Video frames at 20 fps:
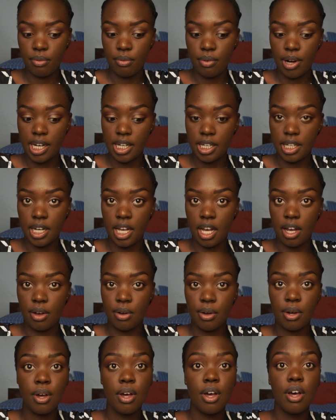right
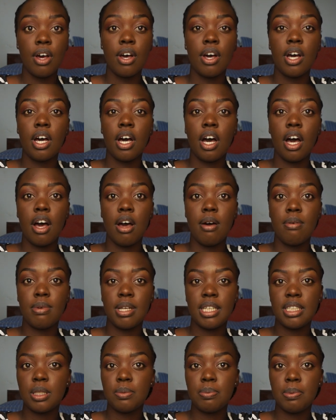now.
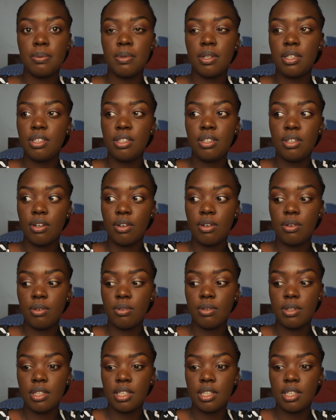You know,